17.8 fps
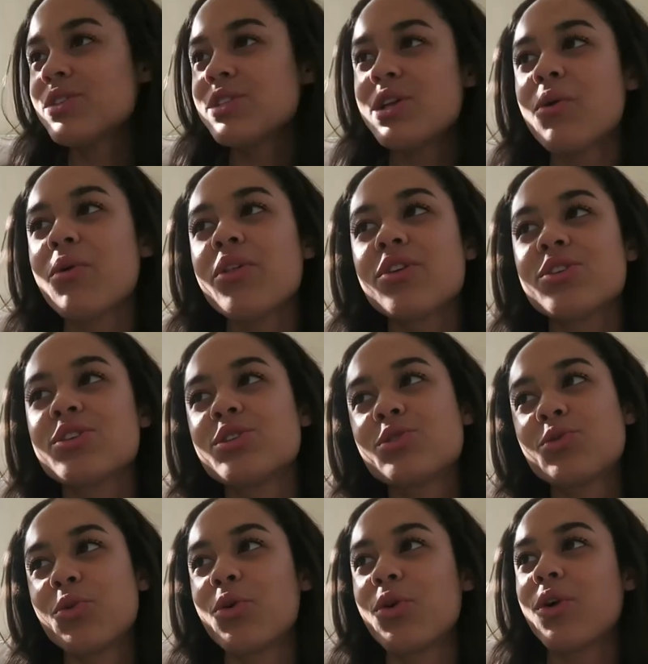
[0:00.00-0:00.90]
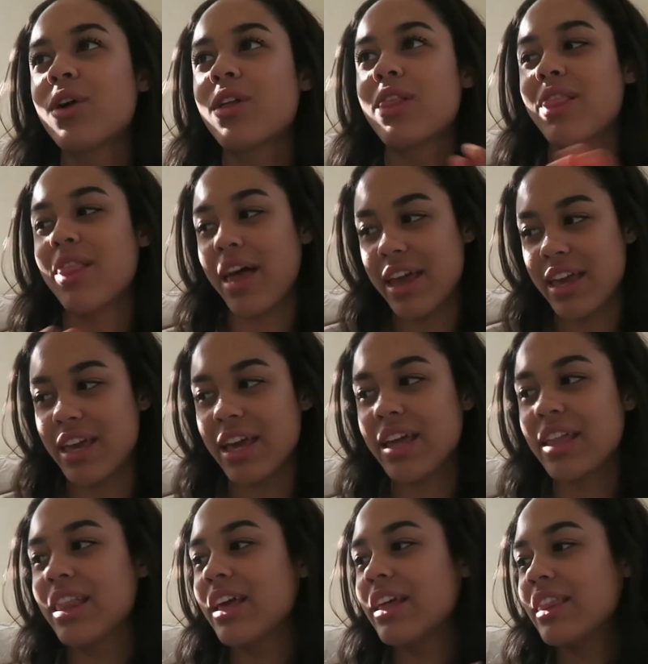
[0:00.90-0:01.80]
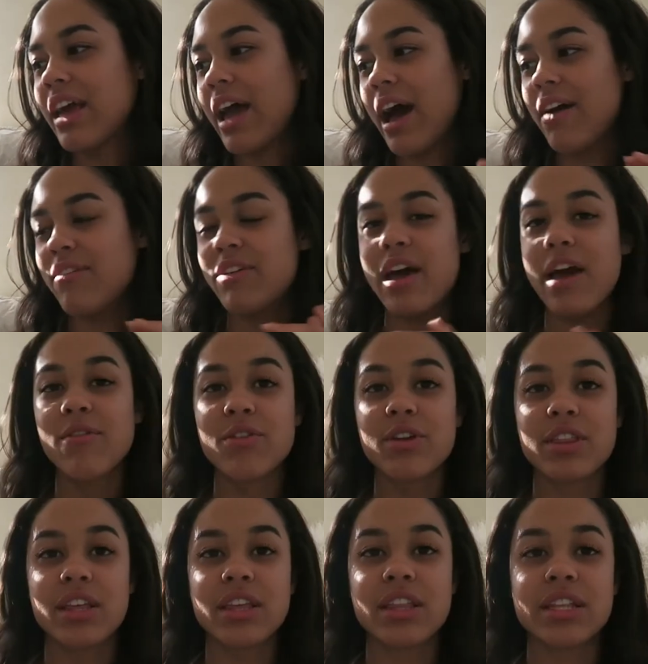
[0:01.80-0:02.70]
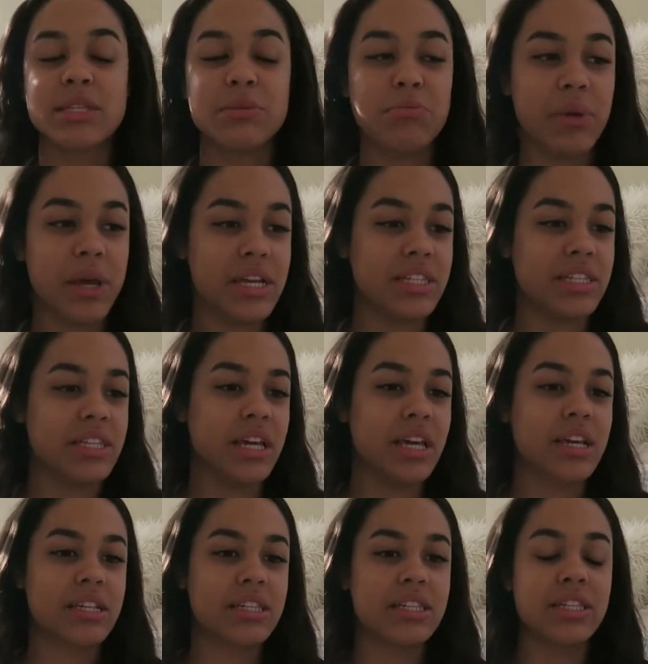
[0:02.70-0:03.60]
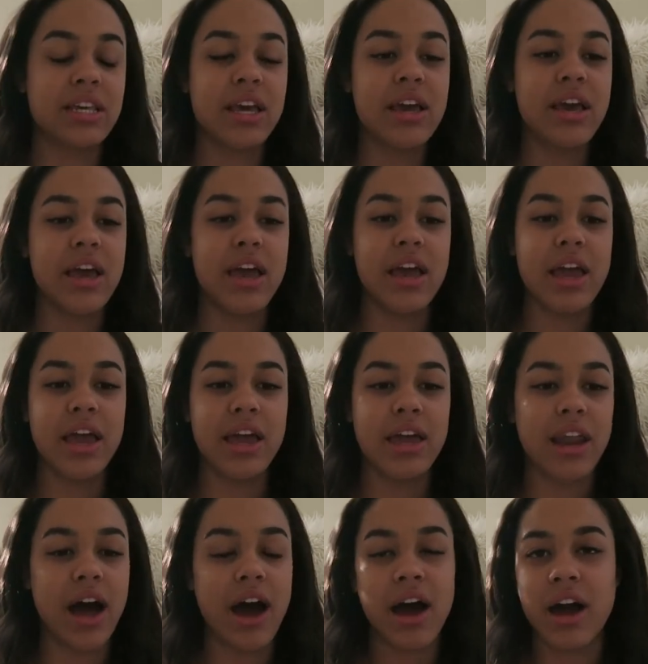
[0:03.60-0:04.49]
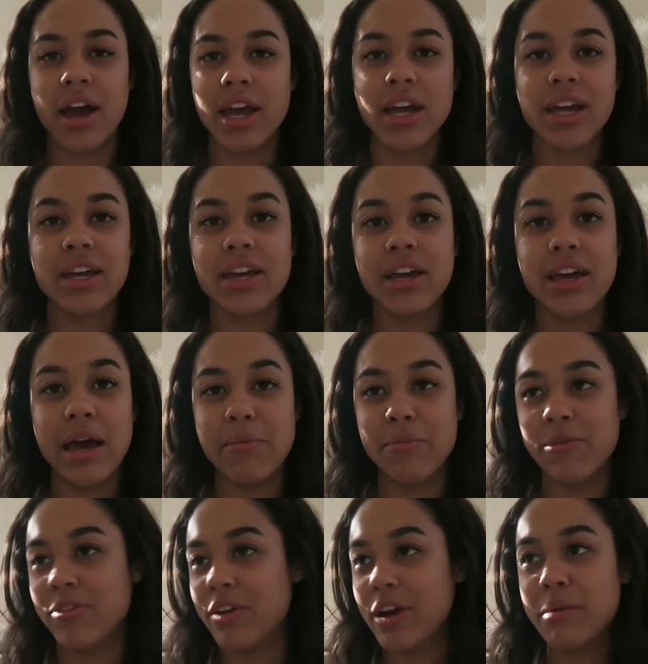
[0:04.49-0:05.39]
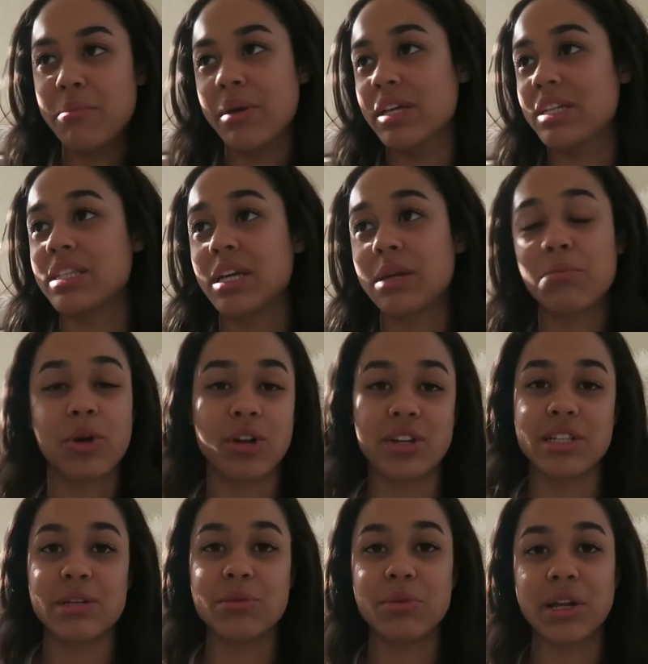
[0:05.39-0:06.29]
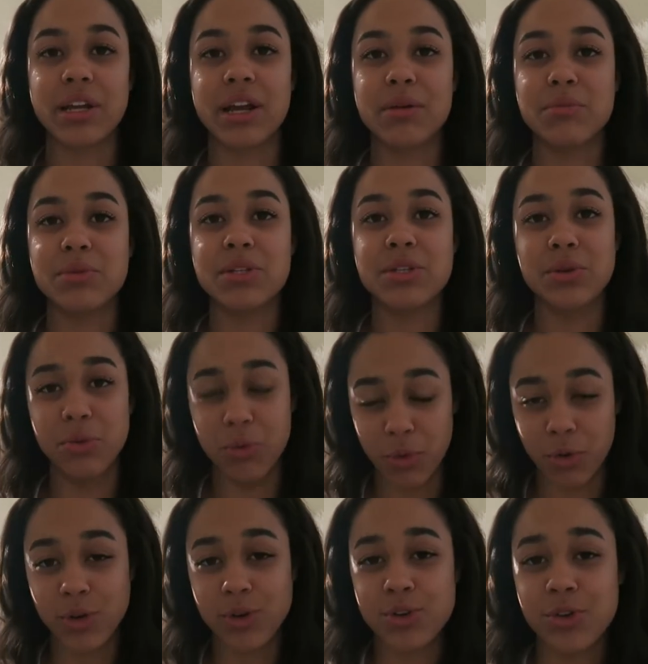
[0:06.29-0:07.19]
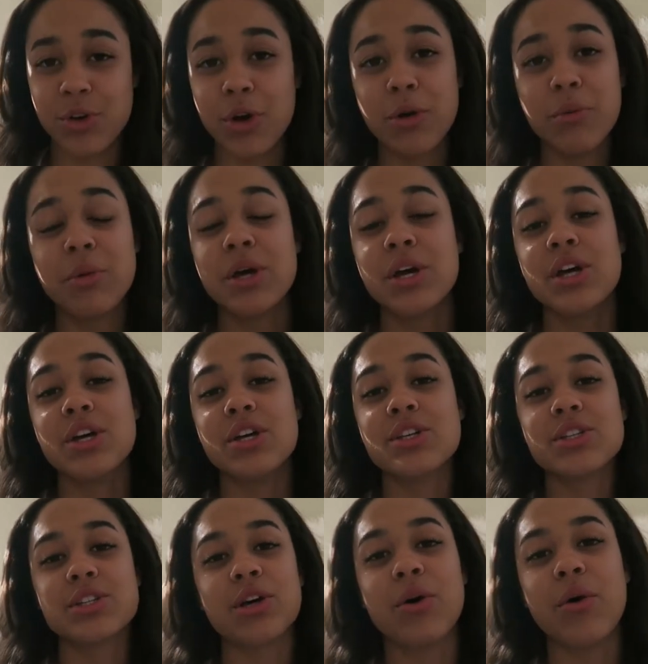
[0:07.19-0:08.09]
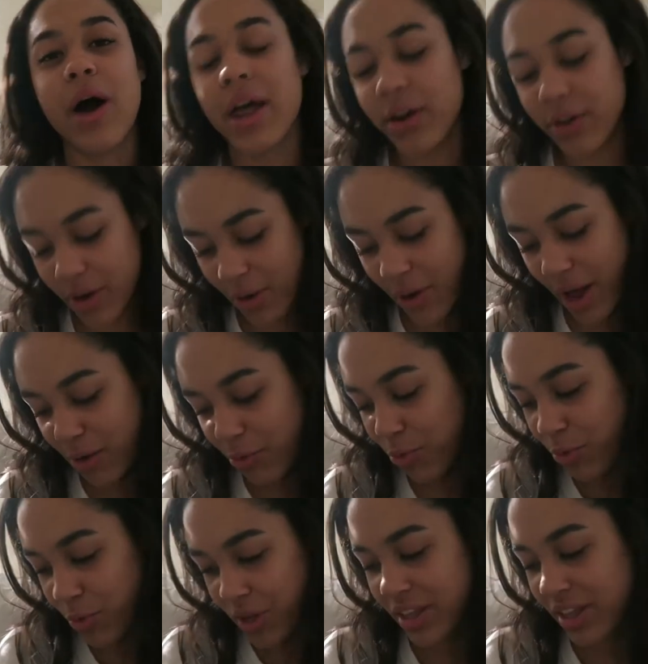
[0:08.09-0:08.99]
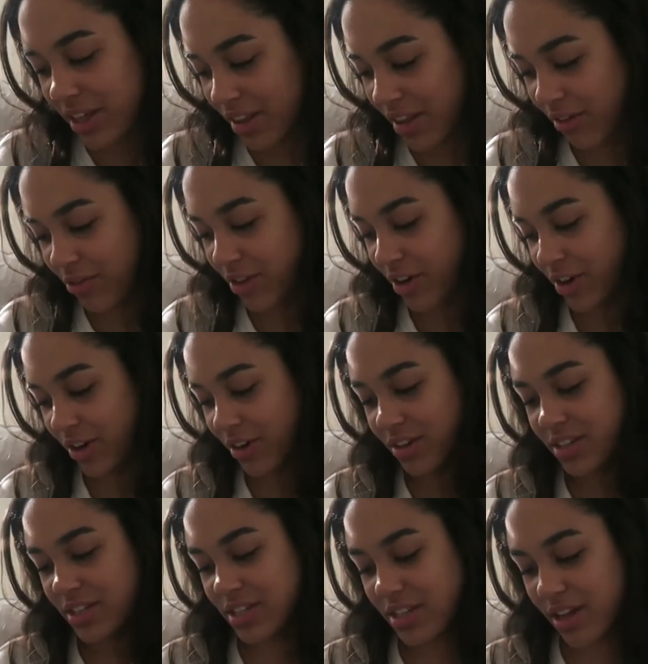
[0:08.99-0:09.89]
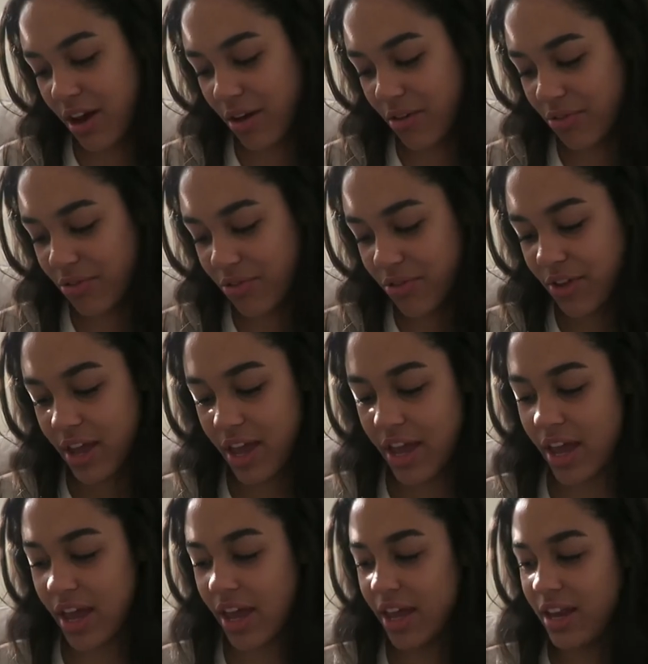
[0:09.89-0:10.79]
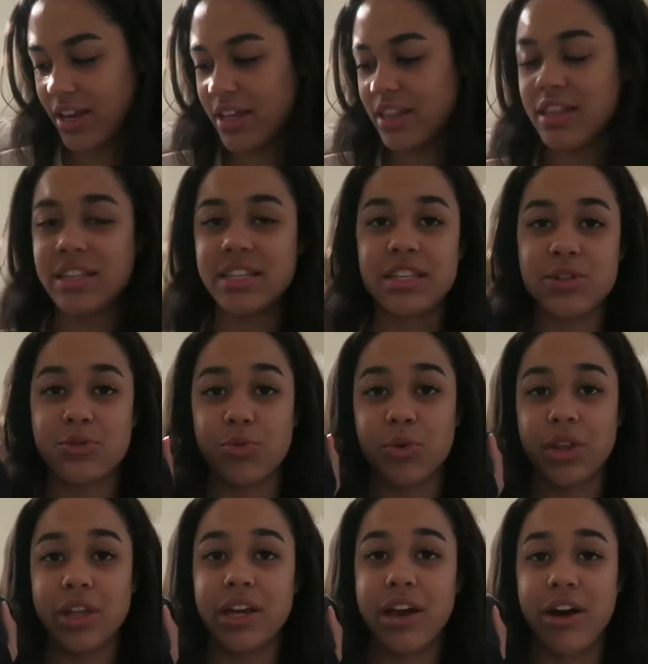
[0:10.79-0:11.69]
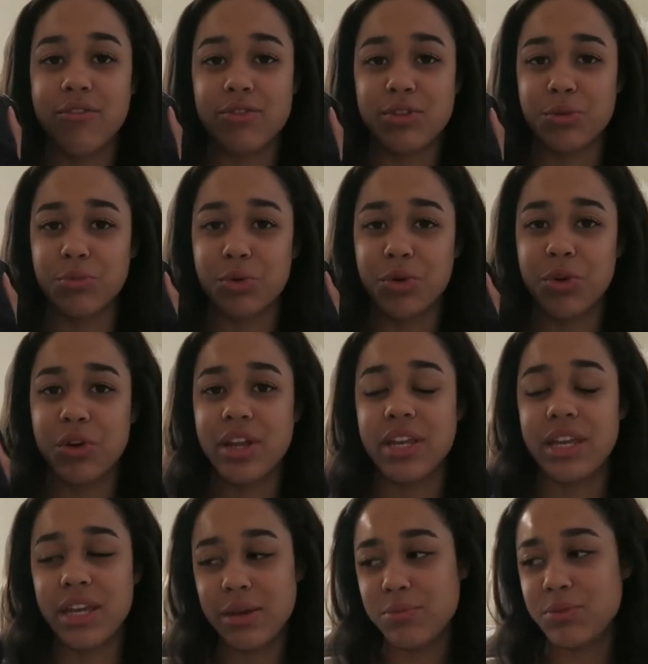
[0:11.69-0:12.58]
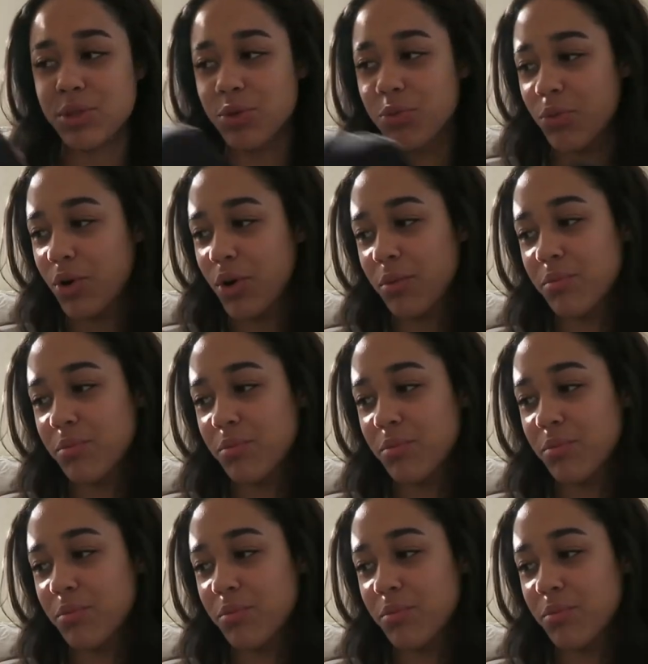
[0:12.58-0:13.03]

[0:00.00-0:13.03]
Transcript: There's no other store like it. Like, they have everything that's basics, and I am a very basic person when it comes to wardrobe. So I don't know, I really love their stuff, and this is really comfortable and keeps you